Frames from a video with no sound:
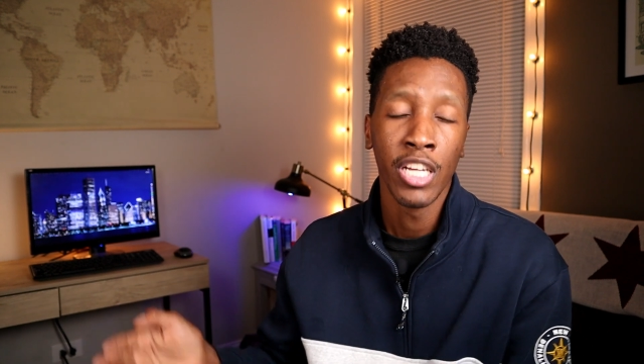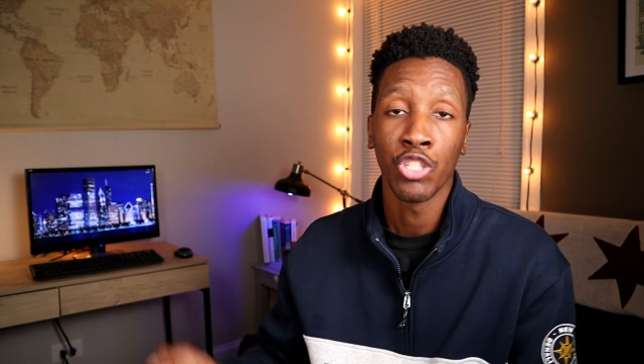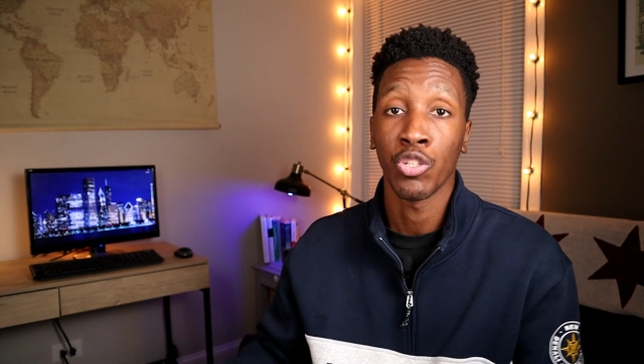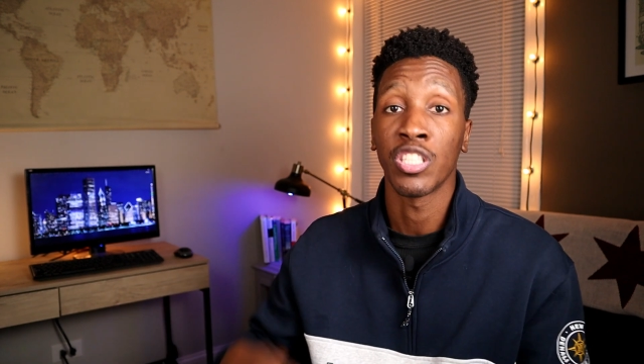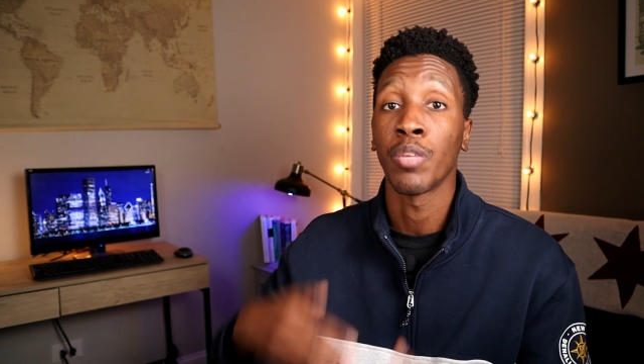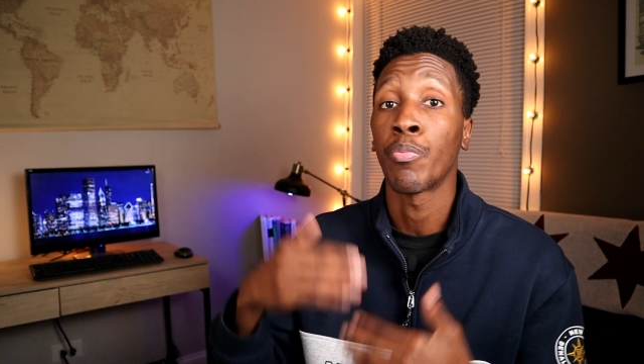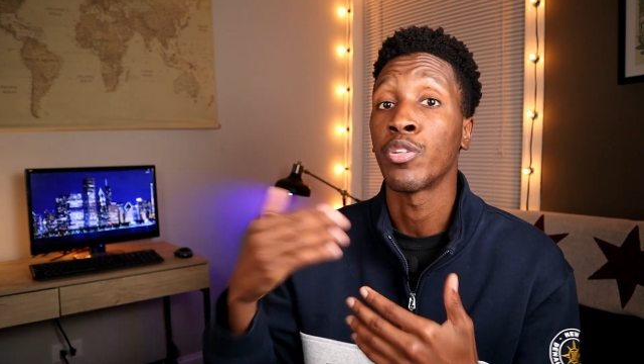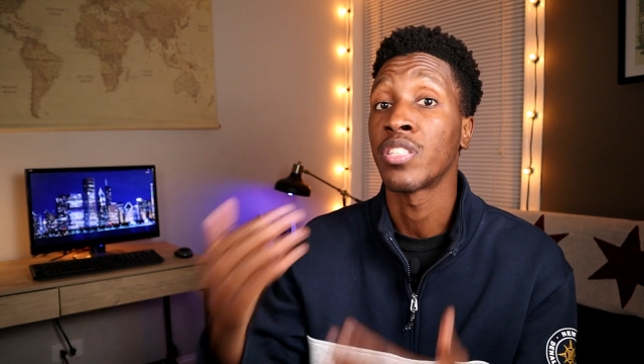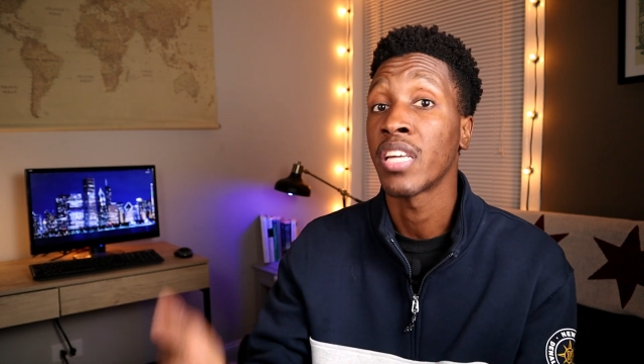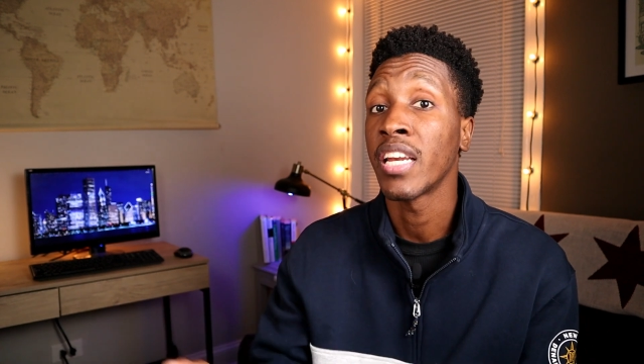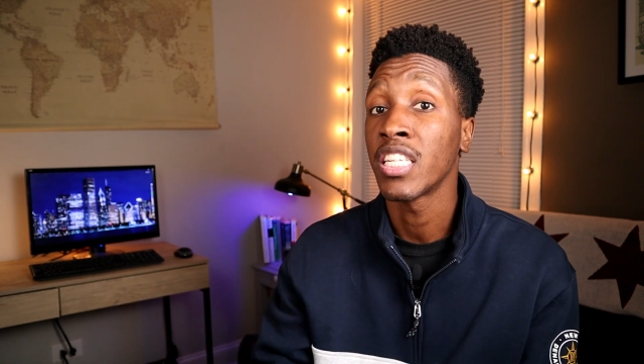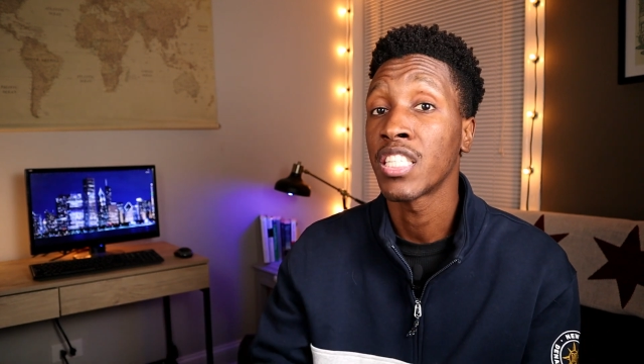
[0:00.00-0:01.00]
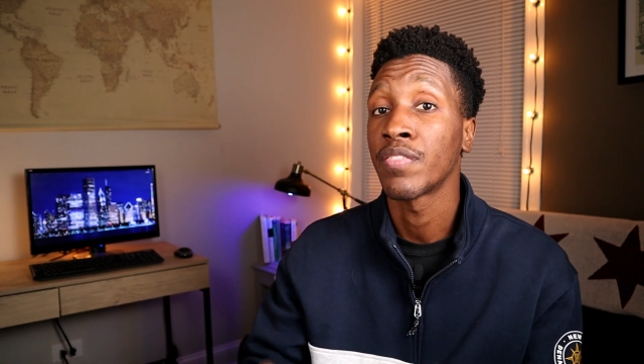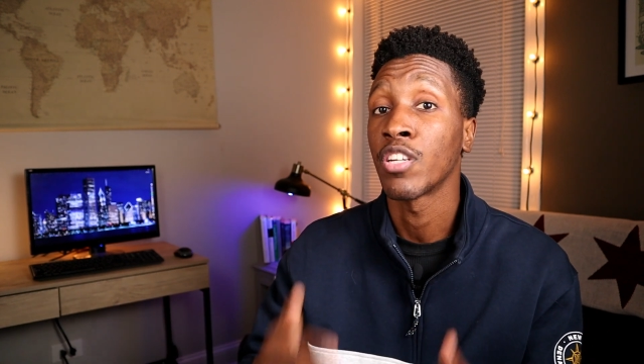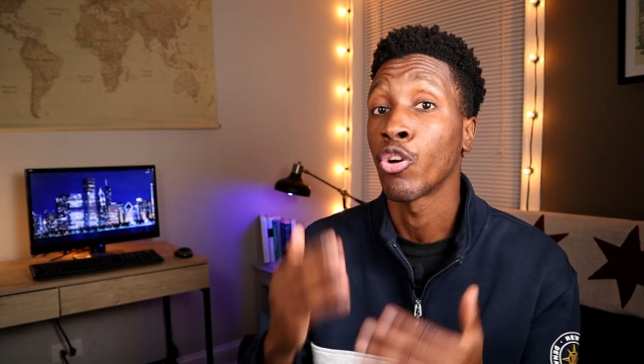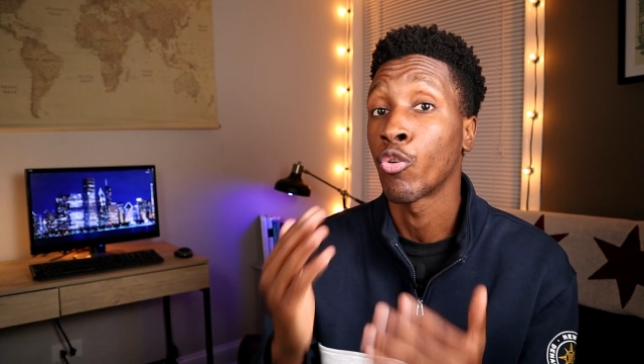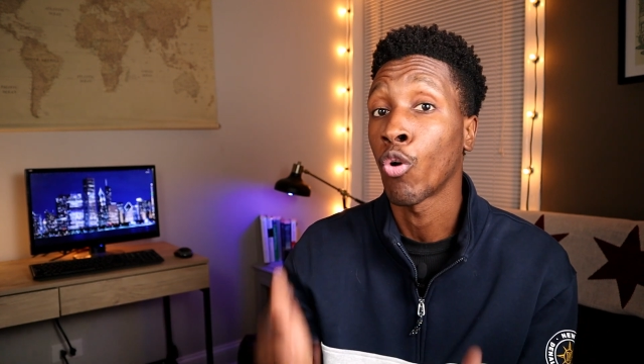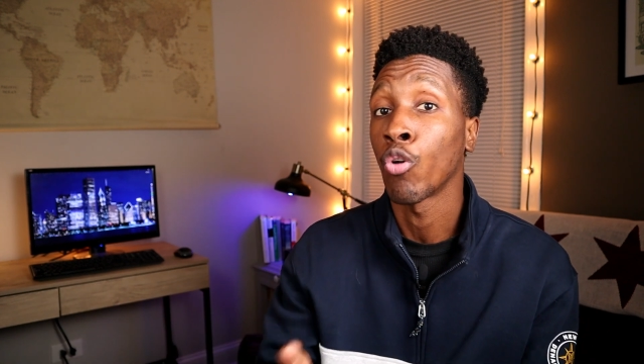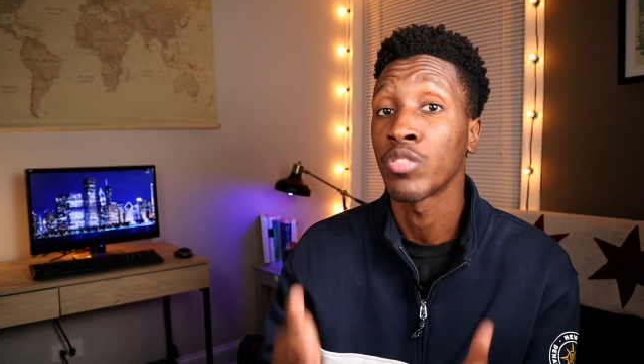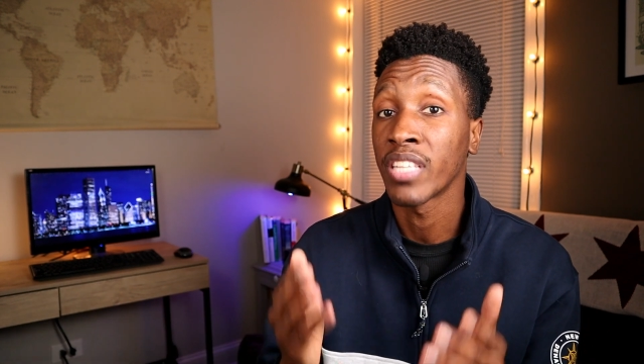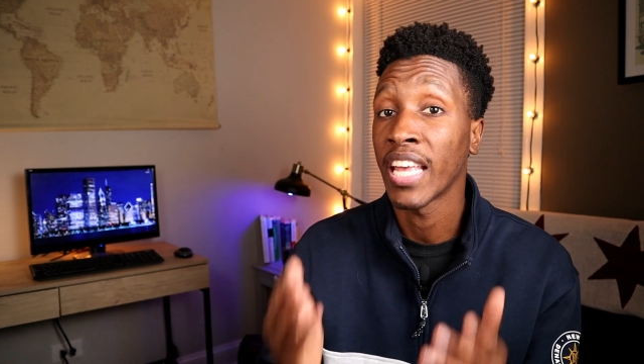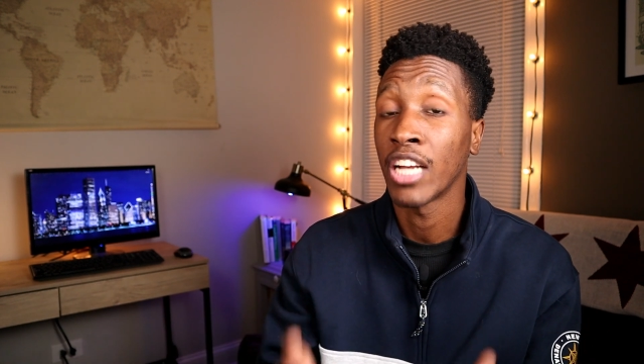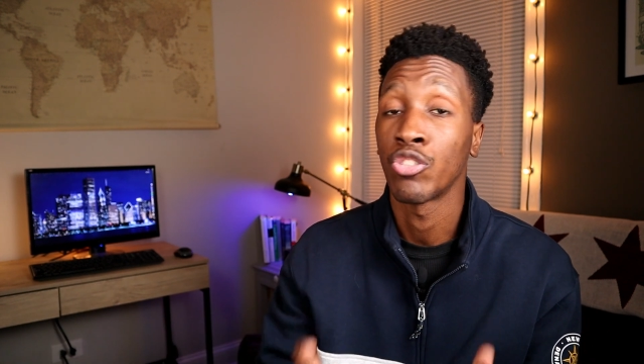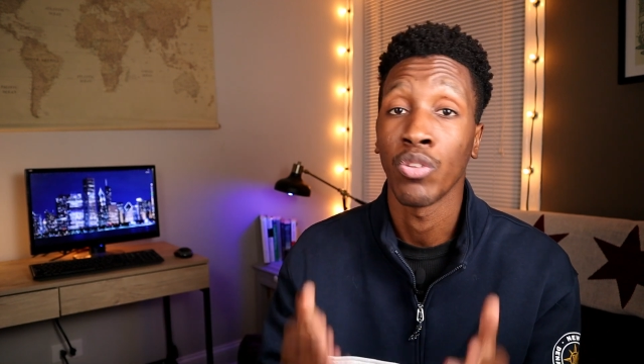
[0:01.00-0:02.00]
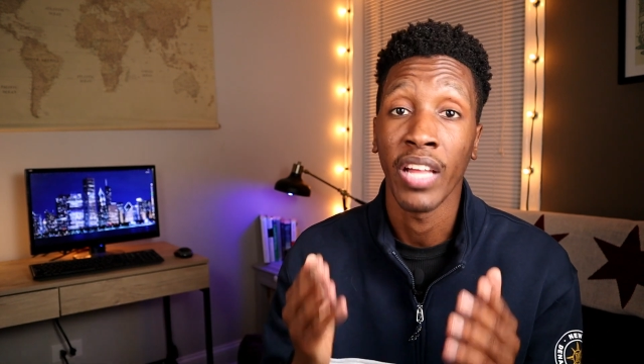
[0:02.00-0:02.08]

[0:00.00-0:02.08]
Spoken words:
So it's a percentage of the gross scheduled